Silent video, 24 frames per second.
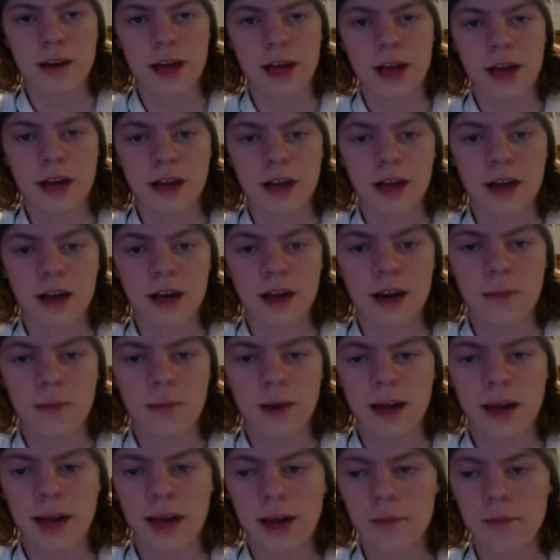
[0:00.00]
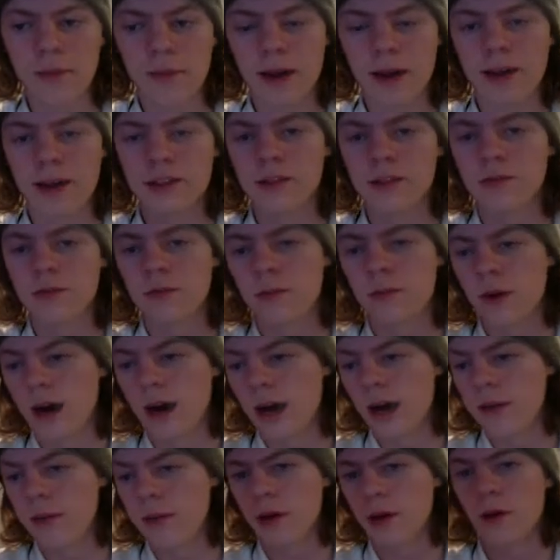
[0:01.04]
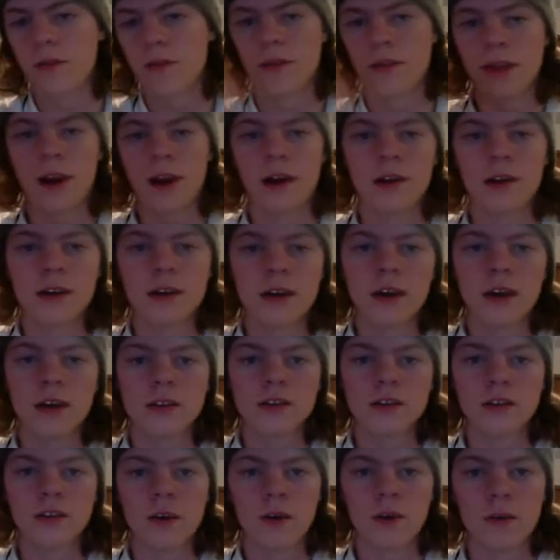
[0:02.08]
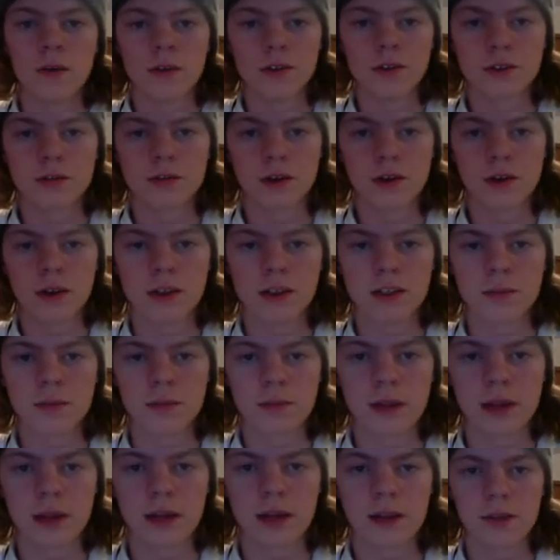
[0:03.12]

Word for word: and I got my amp mic behind me over there. So first of all, let's play it